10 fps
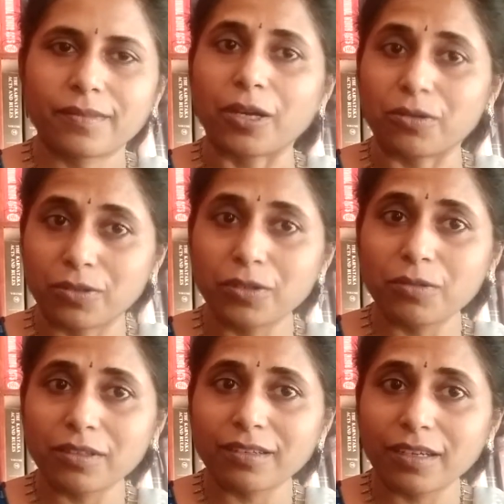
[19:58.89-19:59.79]
Now, you know
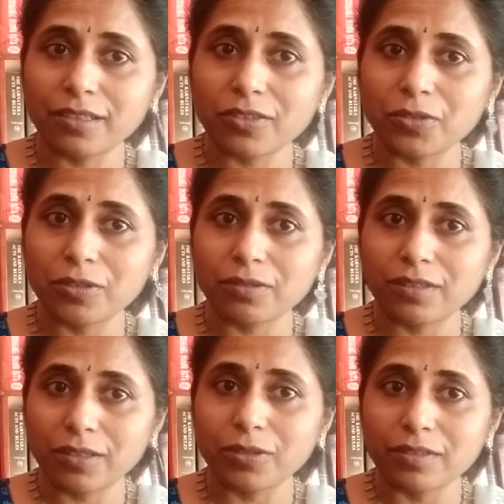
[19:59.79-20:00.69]
what the client is going to
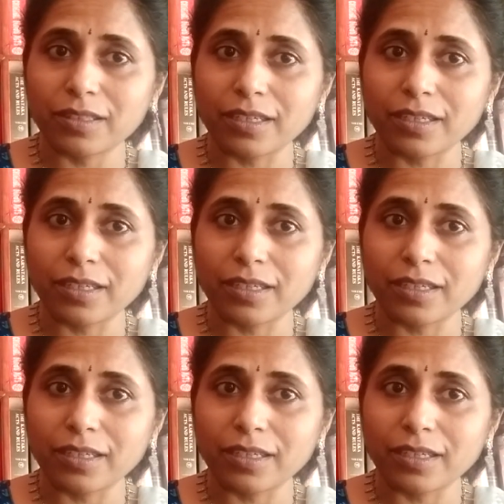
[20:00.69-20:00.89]
think over